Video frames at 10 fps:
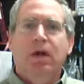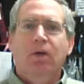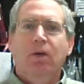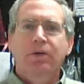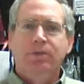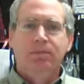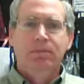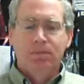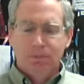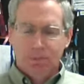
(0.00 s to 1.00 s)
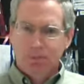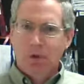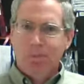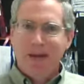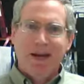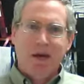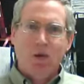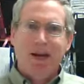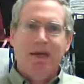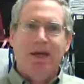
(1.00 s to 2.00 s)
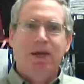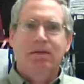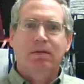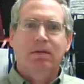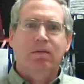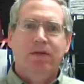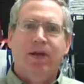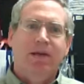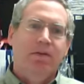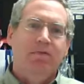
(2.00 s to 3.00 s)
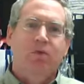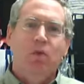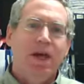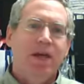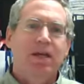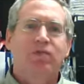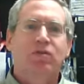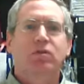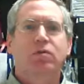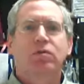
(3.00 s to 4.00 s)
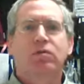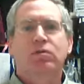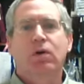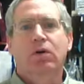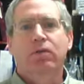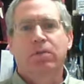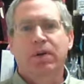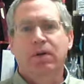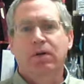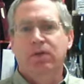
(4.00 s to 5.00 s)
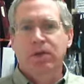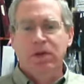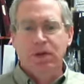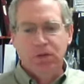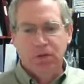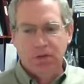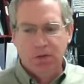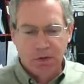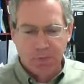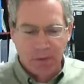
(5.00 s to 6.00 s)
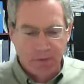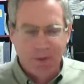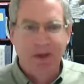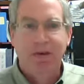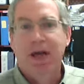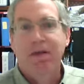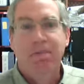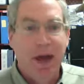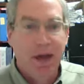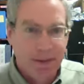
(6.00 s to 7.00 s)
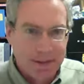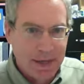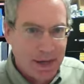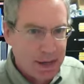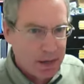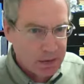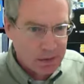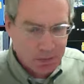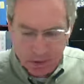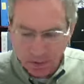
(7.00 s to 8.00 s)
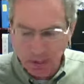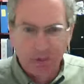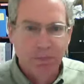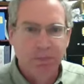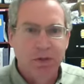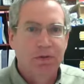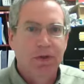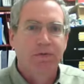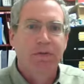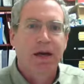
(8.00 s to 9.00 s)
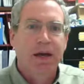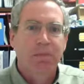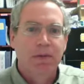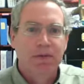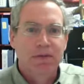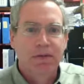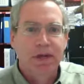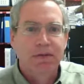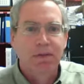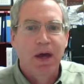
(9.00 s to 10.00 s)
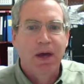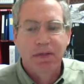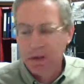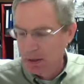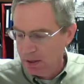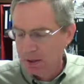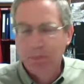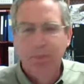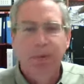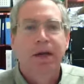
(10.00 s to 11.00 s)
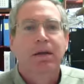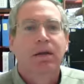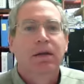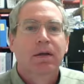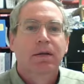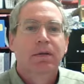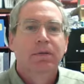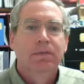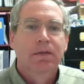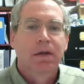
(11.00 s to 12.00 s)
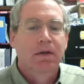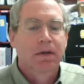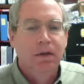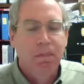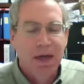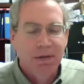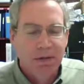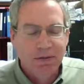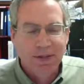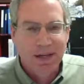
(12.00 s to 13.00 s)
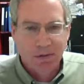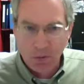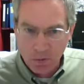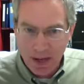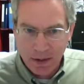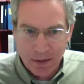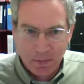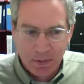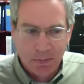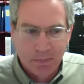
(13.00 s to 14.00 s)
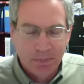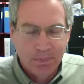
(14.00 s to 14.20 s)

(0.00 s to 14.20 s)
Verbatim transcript: However, don't panic quite yet. I've had a variety of students over the over the years. Some of them haven't had math in decades. Some of them just have not had much success in math. But the the math doesn't get too bad in, in